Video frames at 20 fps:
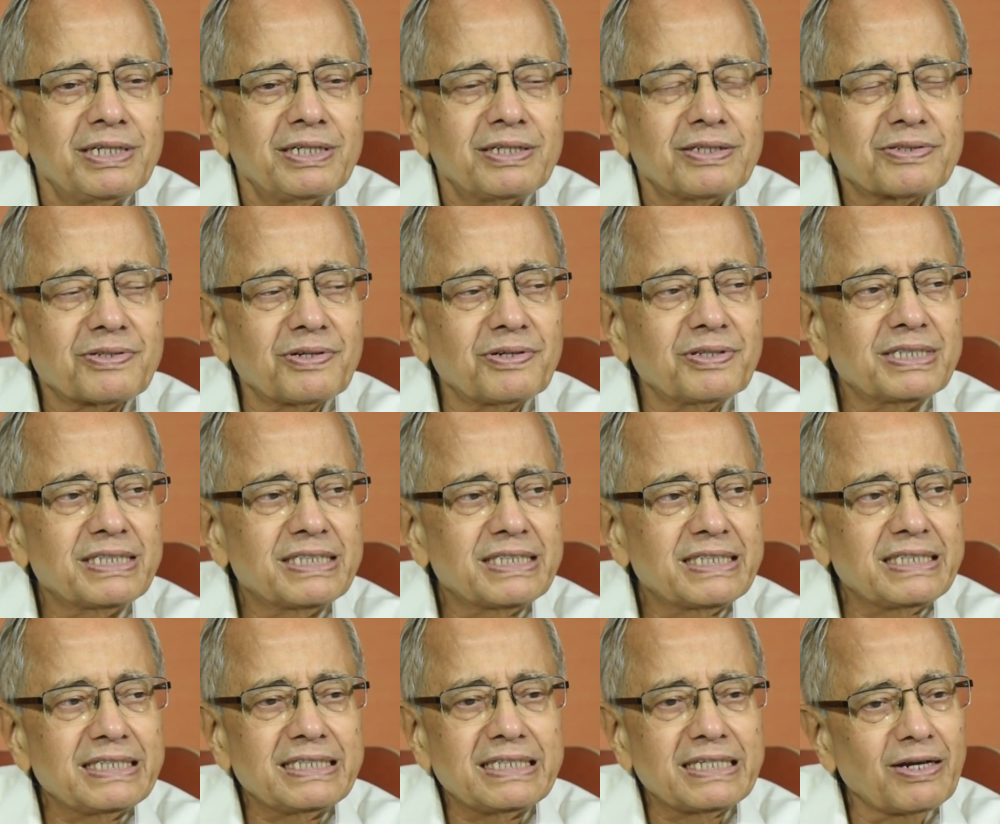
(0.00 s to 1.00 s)
So
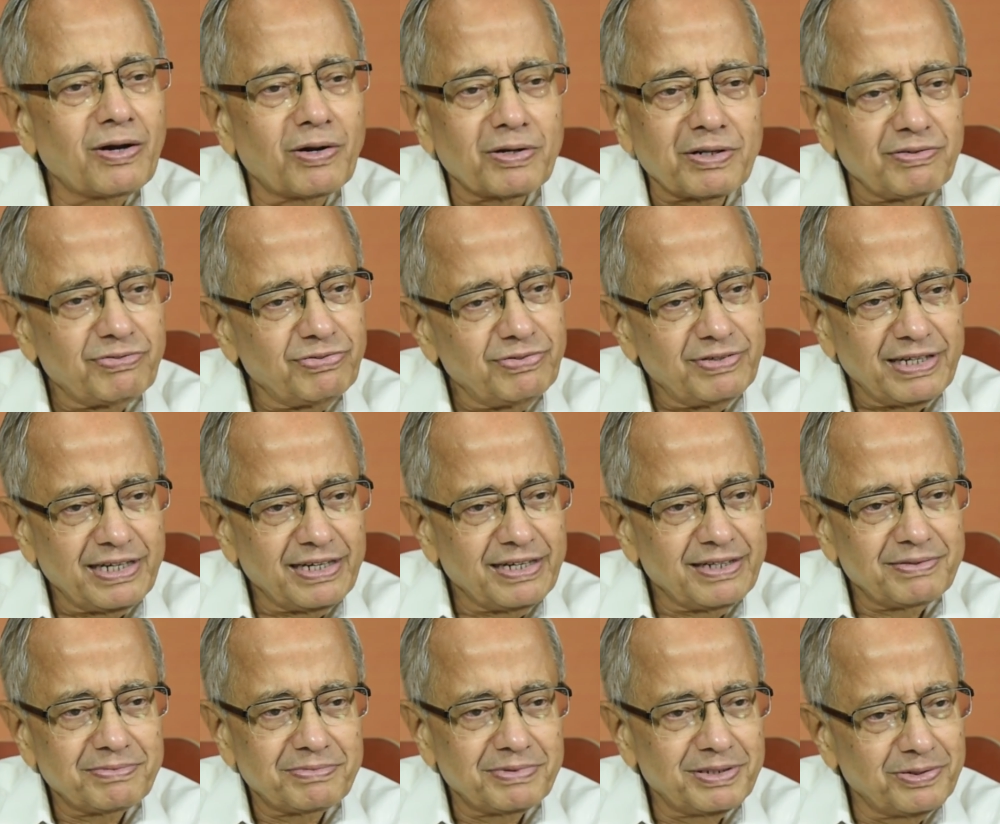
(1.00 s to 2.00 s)
there are a lot of
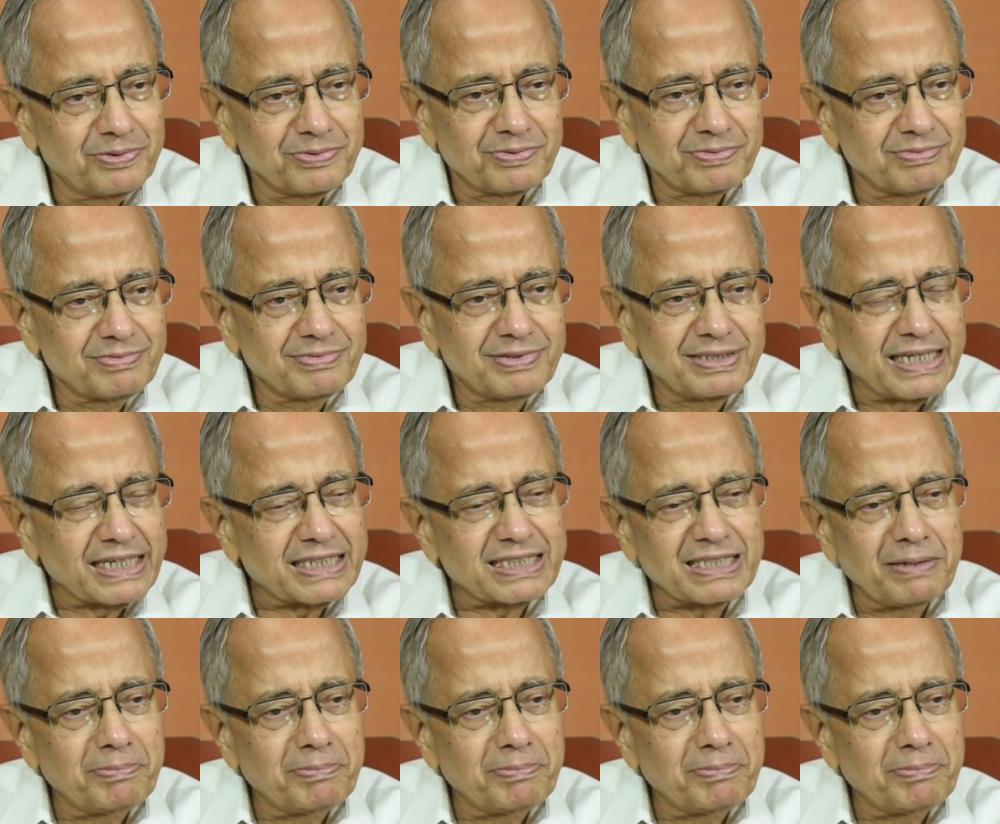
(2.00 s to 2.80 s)
checks